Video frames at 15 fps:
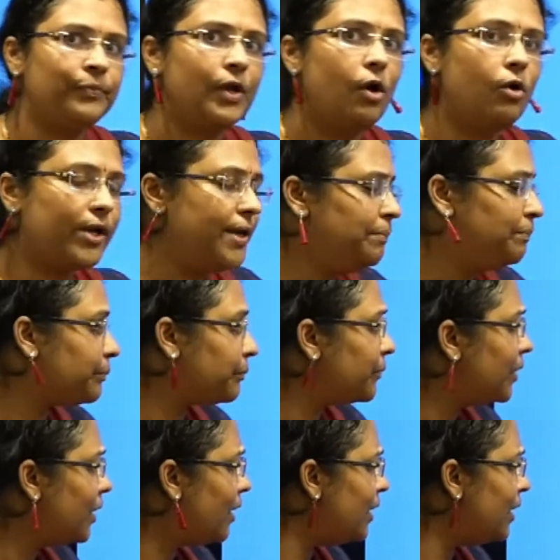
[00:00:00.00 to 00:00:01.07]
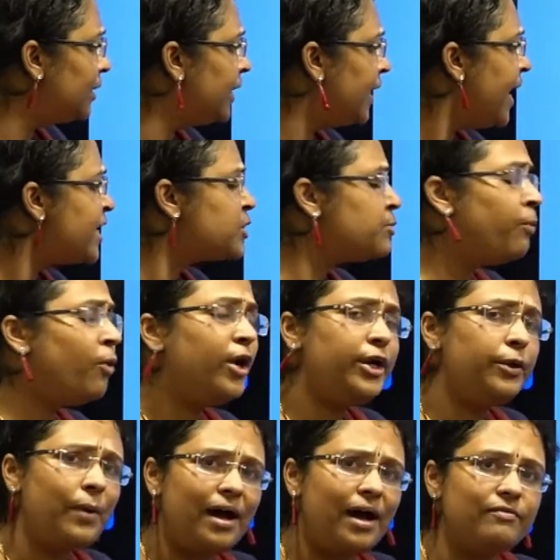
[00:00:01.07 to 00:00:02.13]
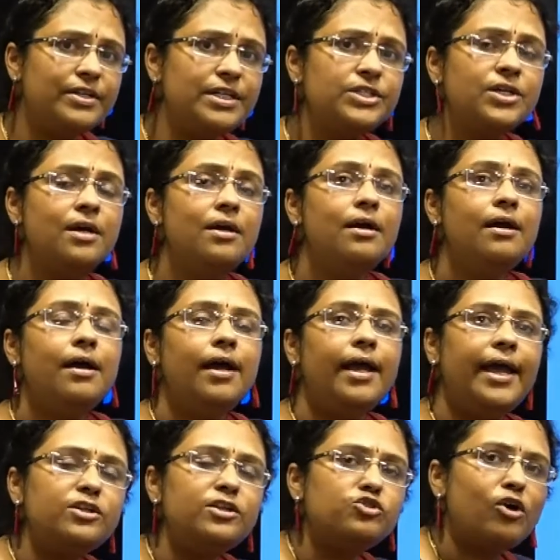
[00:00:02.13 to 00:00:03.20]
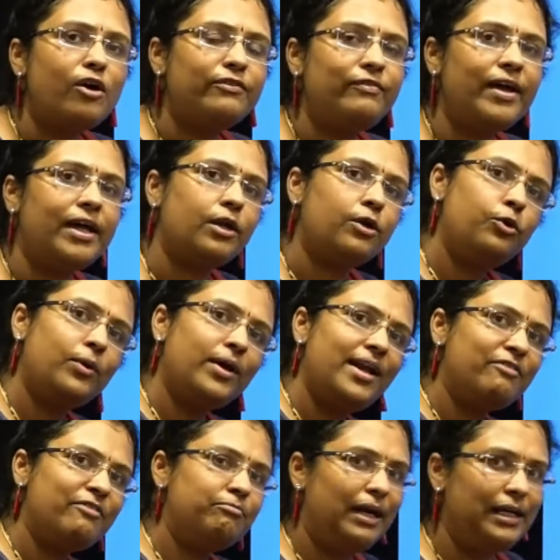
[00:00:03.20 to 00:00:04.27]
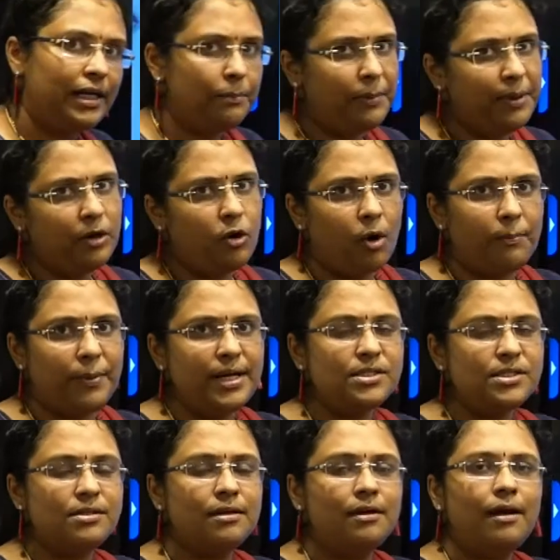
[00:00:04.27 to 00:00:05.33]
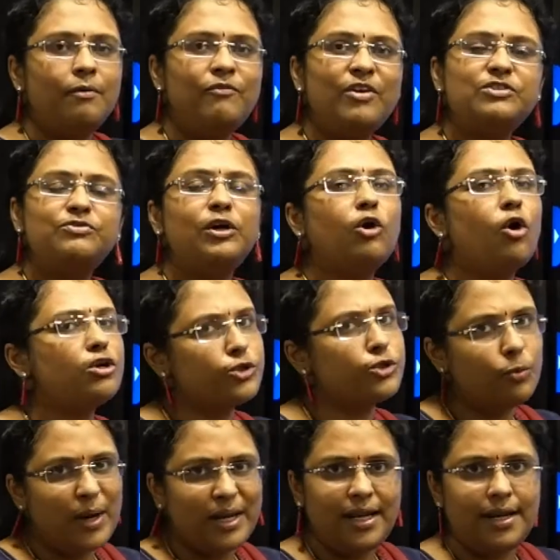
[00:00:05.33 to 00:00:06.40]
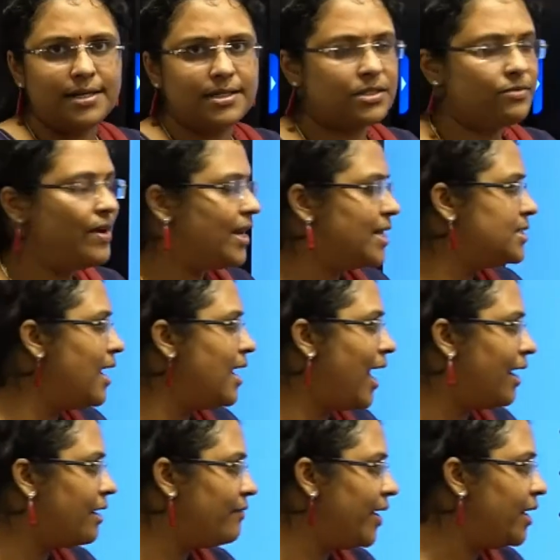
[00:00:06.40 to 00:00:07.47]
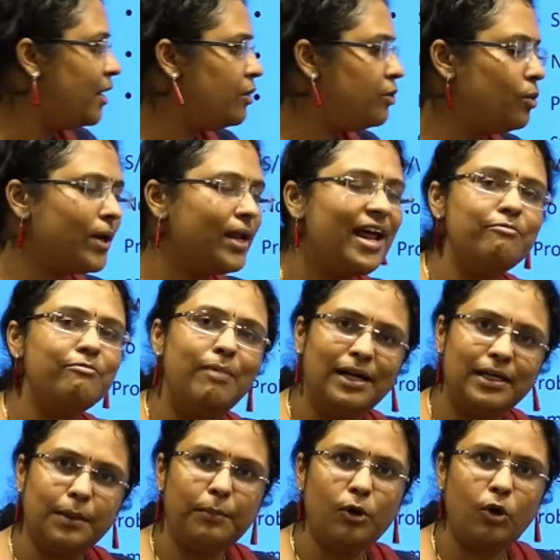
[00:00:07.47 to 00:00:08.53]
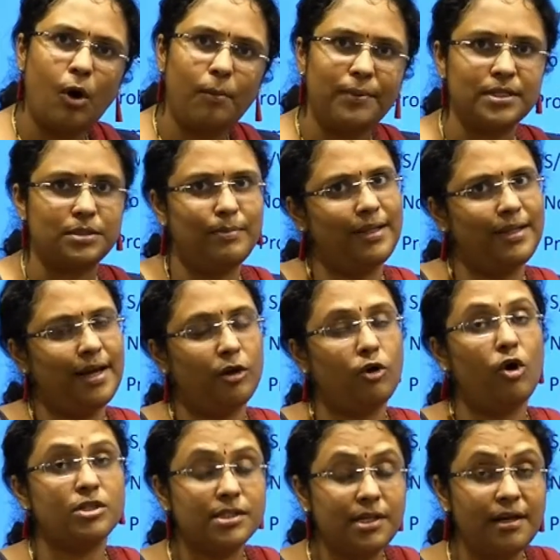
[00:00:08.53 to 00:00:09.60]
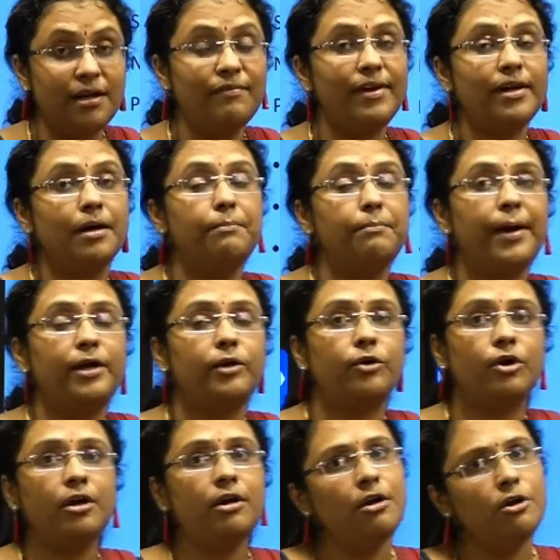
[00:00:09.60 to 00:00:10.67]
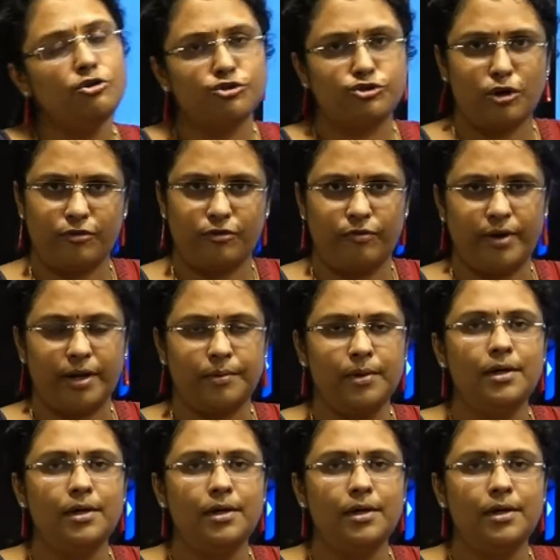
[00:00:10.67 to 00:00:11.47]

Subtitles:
Okay. The next point you have is, in software, you can have multiple copies, which will cost you very less. Whereas in hardware, you can have multiple copies, but they are costlier when compared to your software.